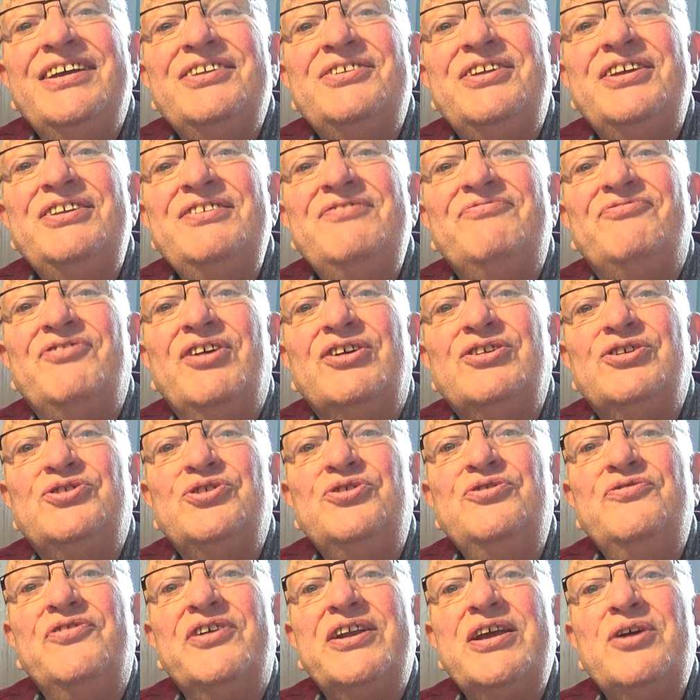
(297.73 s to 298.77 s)
didn't
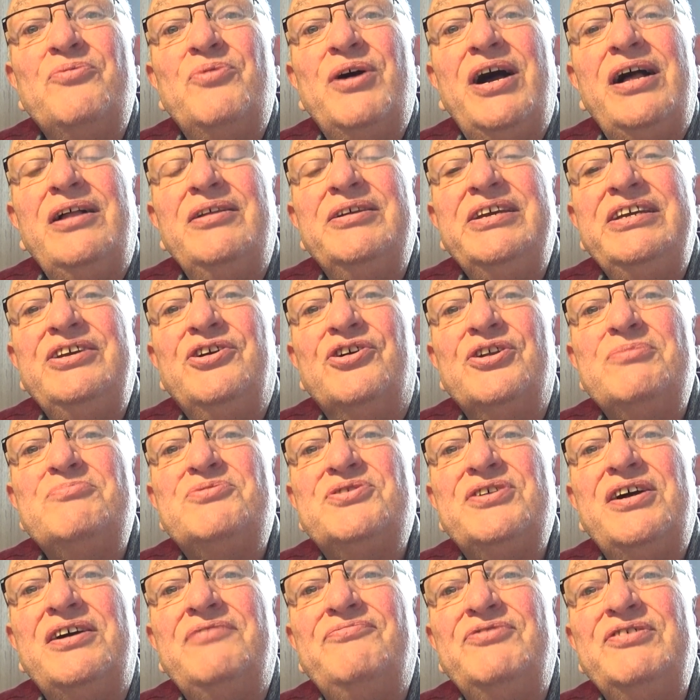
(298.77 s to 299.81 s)
do very well. He got
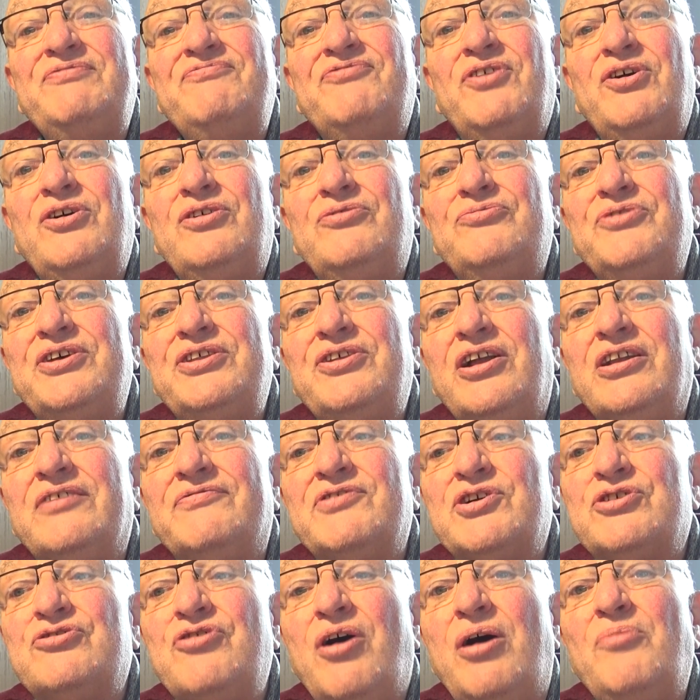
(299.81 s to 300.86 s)
himself involved with
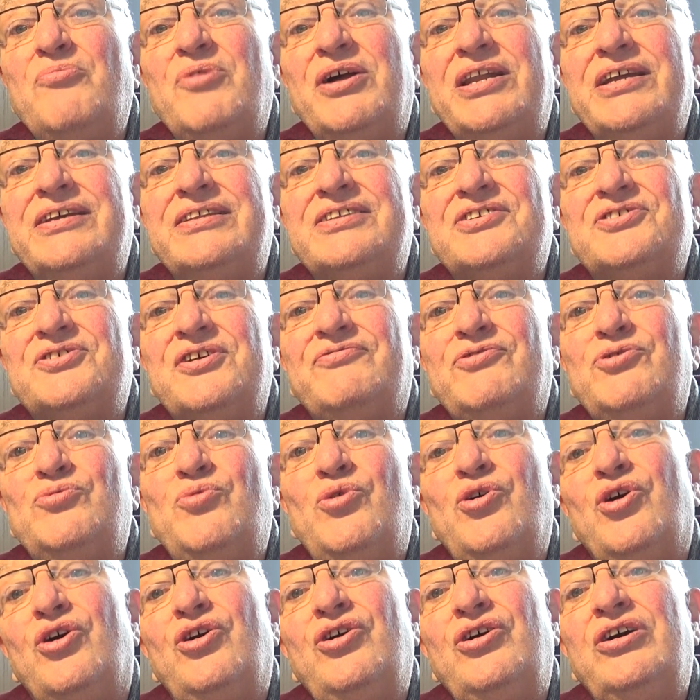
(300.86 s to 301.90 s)
Oliver Cromwell in the Civil
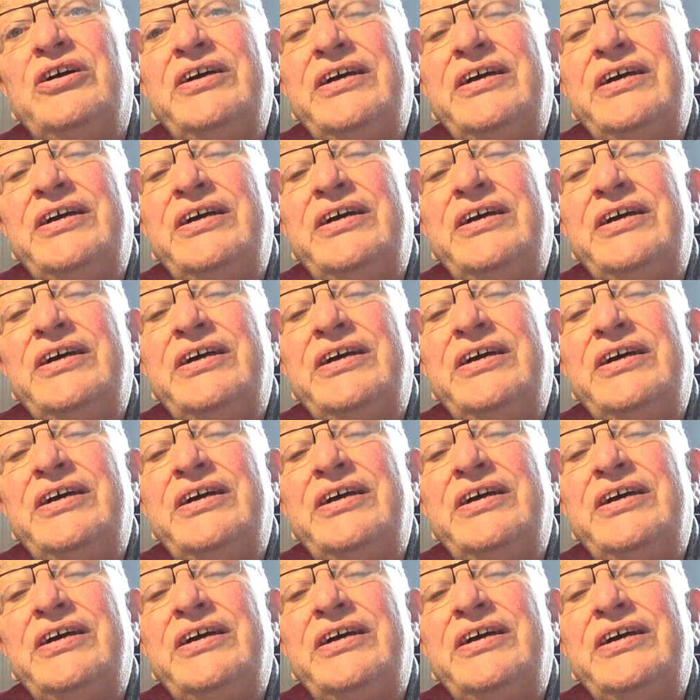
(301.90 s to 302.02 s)
War